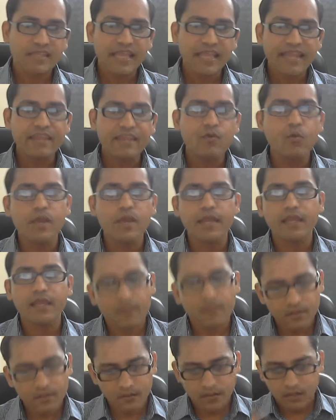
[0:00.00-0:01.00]

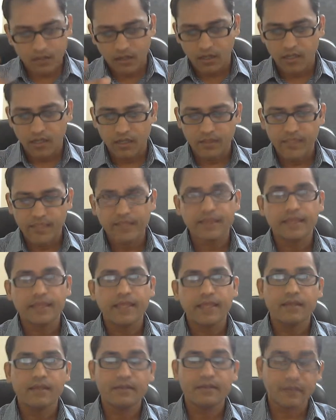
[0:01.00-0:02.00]
Anyway,
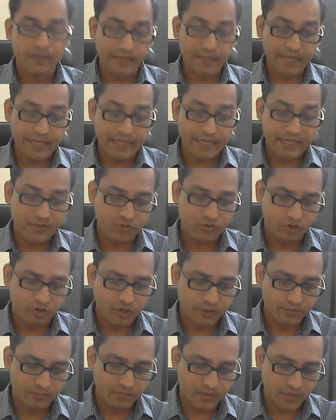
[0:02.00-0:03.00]
he
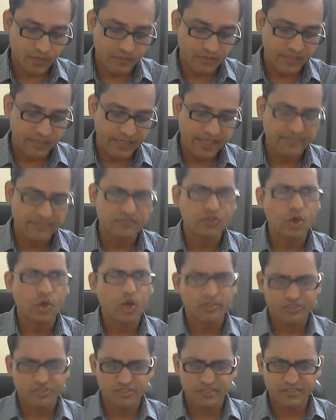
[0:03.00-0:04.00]
talked about, he has
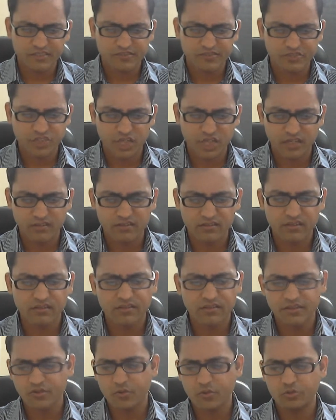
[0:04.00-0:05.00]
launched this Jan
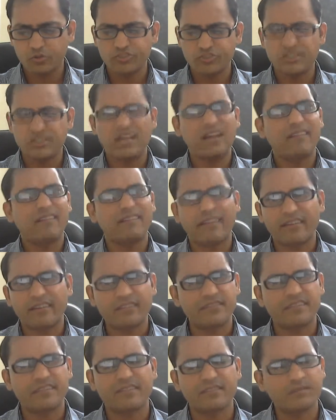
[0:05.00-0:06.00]
Dhan Yojana, where
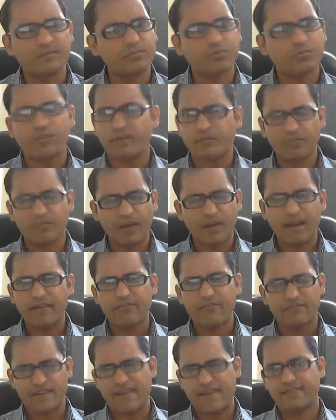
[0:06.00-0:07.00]

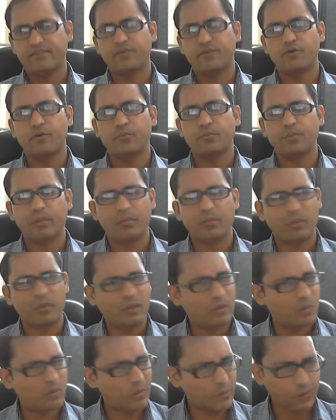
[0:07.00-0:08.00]
7.55 crore people
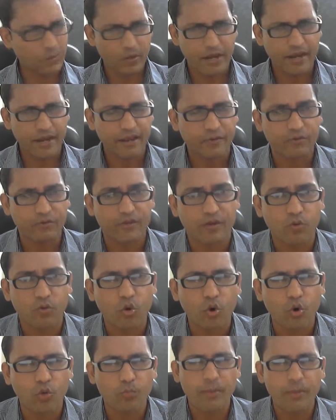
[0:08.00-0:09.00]
are going to have their
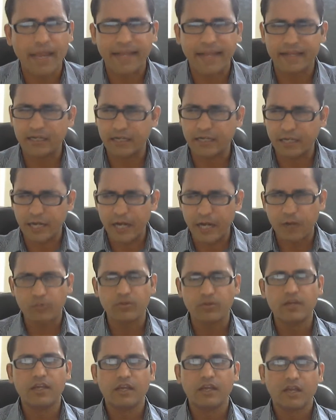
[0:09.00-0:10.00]
own bank
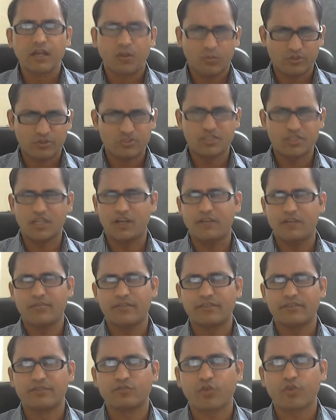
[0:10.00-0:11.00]
account, which
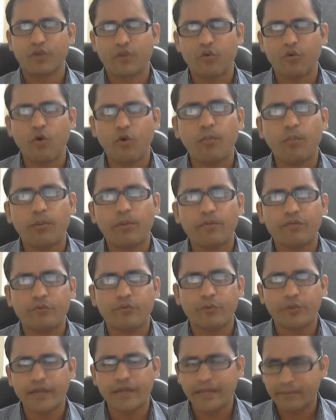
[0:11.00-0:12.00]
government is going to open
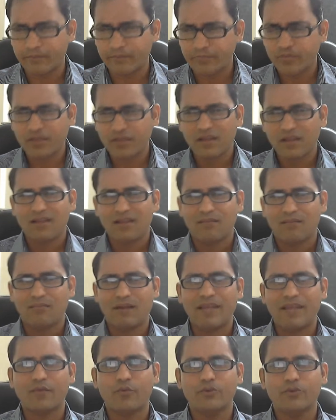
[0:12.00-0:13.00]
for them.
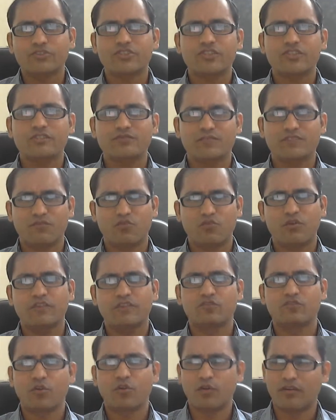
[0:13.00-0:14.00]
My question is that what
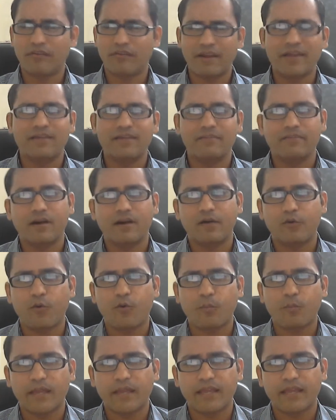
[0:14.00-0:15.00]
is so great about
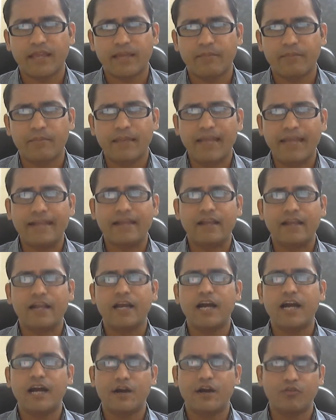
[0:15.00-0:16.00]
opening a bank
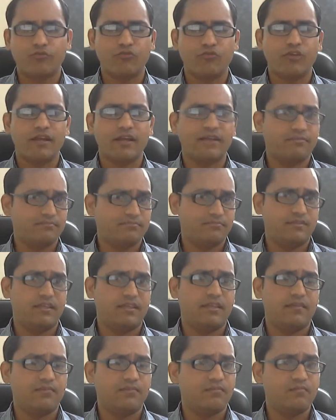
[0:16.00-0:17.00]
account, right?
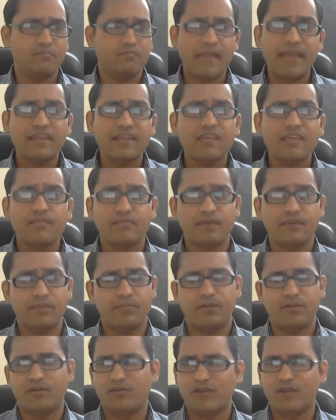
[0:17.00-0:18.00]
Many
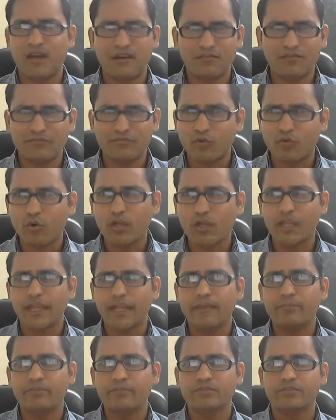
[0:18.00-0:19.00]
people, around
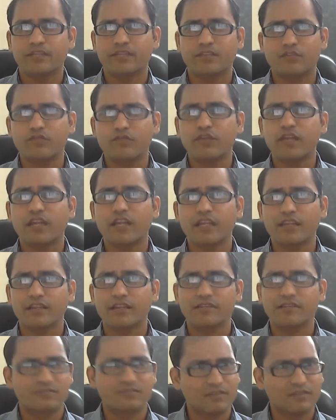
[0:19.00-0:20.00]
48% of
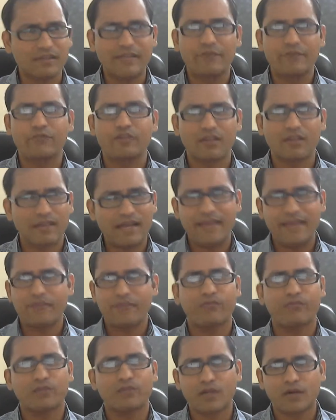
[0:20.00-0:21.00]
Indians, live their
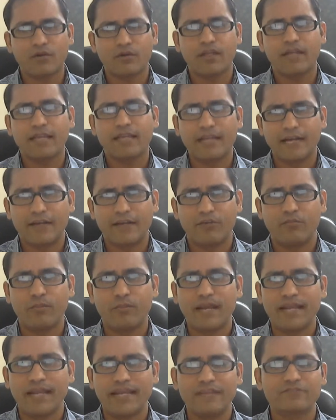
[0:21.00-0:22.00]
life without any kind of
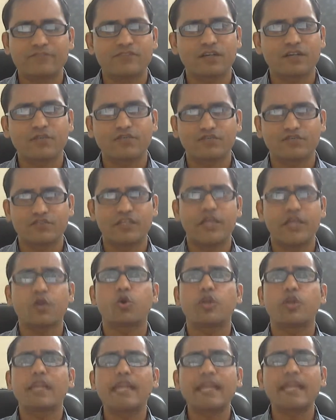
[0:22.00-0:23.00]
banking services. They
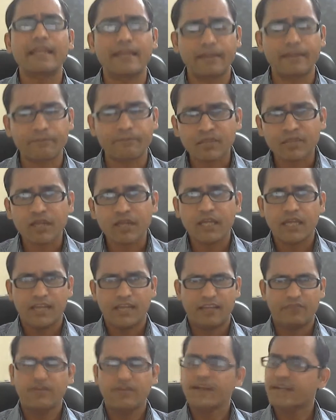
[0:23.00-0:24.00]
don't need it.
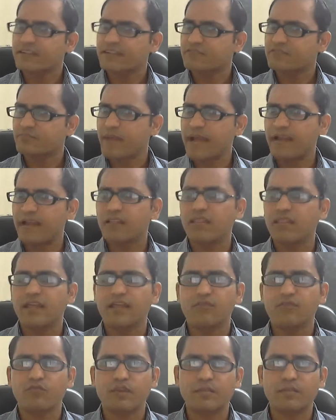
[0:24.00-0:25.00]
In fact, it is better
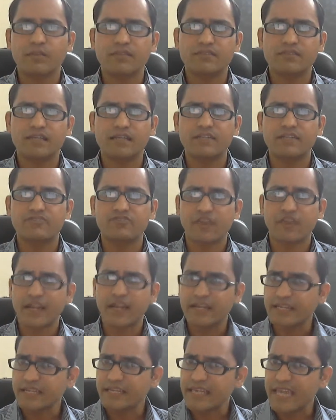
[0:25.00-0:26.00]
that we basically
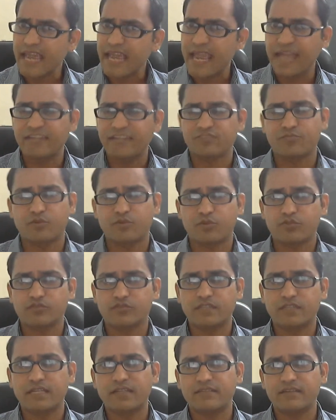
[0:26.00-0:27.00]
trade in cash,
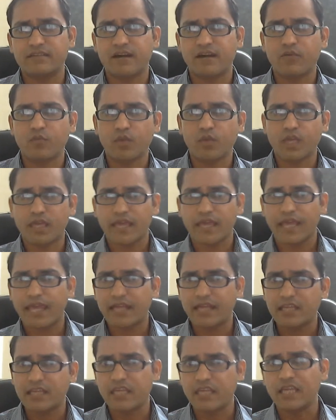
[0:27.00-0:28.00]
because that is how we
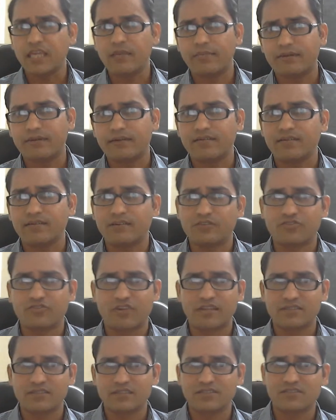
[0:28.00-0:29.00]
can keep our
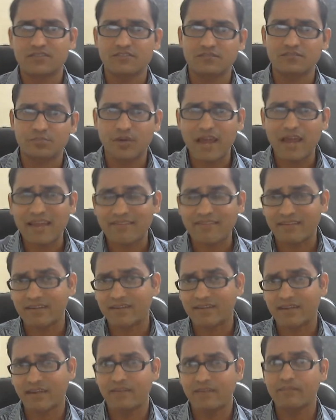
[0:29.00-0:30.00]
transactions private.
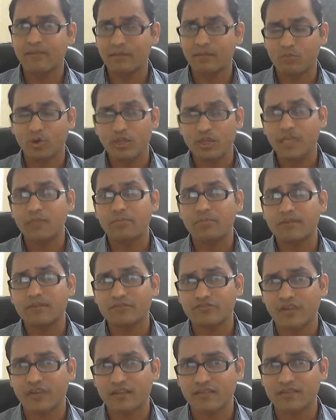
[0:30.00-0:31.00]
And remember, keeping
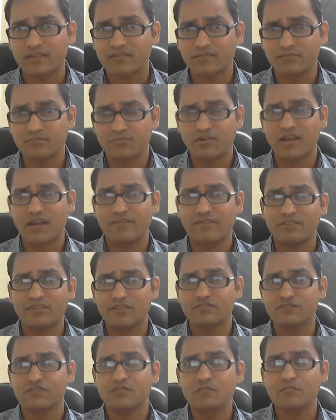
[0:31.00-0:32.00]
transactions private
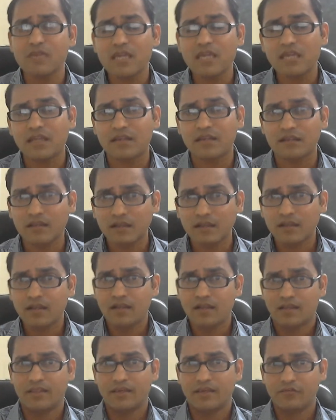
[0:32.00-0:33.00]
doesn't mean
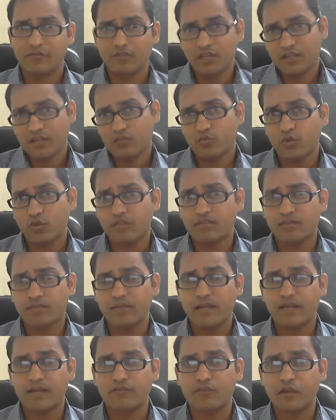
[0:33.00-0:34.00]
that we are doing
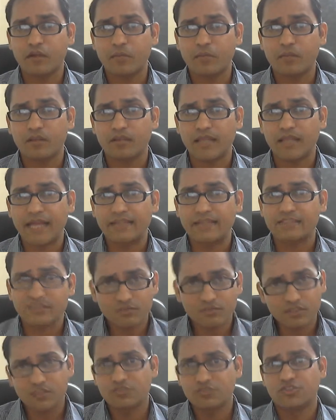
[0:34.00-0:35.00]
some kind of criminal
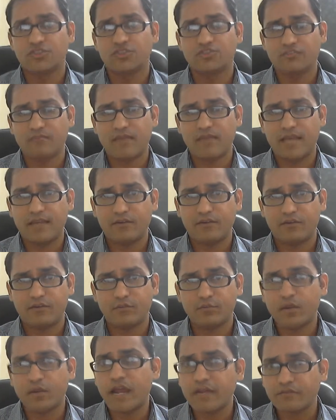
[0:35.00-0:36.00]
activity. It's just a matter
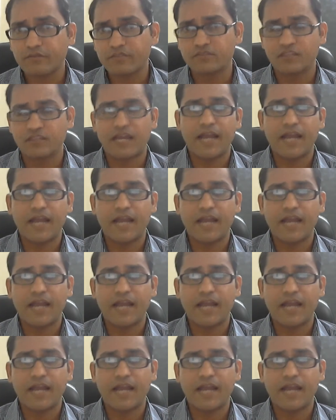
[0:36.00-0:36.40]
of privacy.